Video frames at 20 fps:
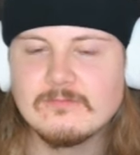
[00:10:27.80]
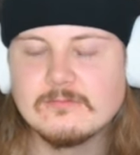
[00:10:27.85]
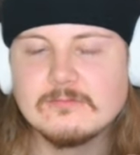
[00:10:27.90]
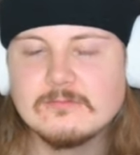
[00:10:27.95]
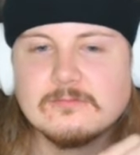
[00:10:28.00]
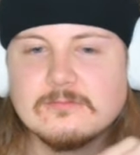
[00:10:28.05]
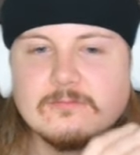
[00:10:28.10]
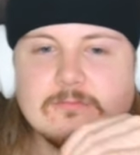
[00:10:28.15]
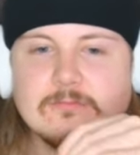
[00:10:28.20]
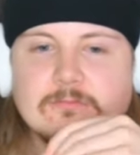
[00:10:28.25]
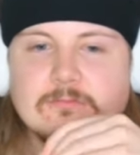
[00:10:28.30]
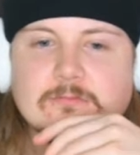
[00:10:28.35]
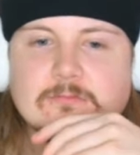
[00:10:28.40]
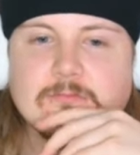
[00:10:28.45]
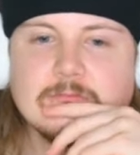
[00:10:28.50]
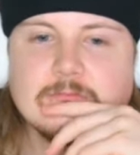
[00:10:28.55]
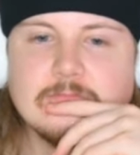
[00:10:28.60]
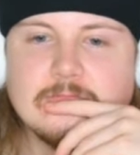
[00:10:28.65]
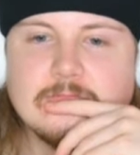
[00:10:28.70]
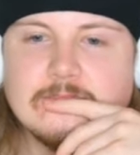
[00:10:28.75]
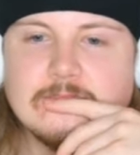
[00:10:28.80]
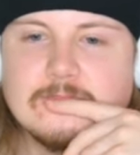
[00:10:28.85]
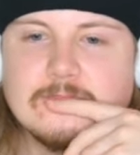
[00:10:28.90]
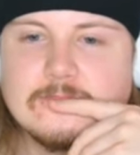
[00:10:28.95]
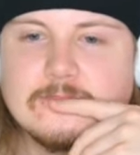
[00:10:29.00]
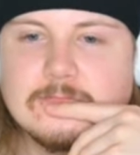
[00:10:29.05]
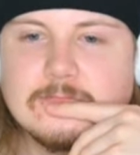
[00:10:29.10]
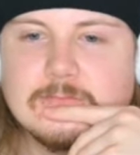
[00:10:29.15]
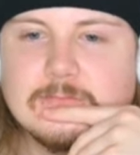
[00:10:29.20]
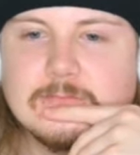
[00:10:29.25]
of, videos
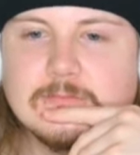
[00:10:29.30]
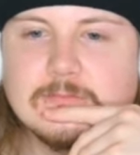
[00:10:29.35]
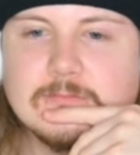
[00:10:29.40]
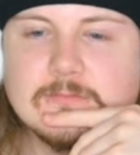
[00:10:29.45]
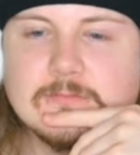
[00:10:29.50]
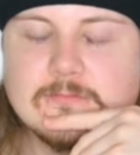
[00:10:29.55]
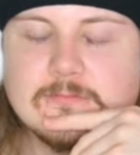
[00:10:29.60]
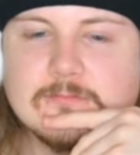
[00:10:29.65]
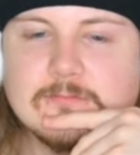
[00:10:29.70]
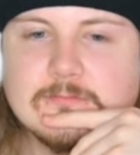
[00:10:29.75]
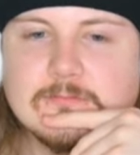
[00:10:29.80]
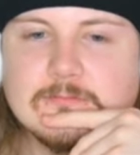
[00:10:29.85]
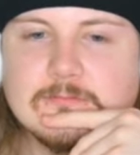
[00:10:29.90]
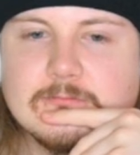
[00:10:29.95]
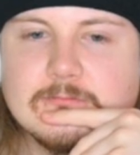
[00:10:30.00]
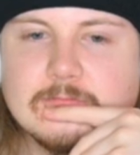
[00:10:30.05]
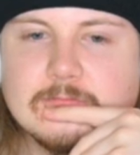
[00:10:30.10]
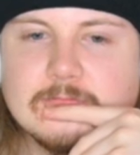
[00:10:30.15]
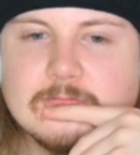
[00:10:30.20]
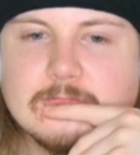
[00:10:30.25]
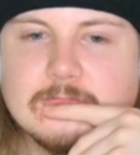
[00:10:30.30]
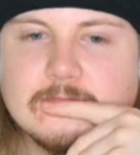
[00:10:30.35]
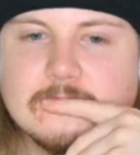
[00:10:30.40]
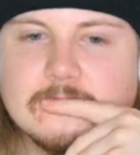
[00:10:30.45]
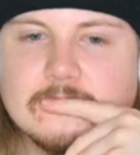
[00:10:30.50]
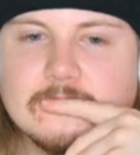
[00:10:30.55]
of what Pecco sent me,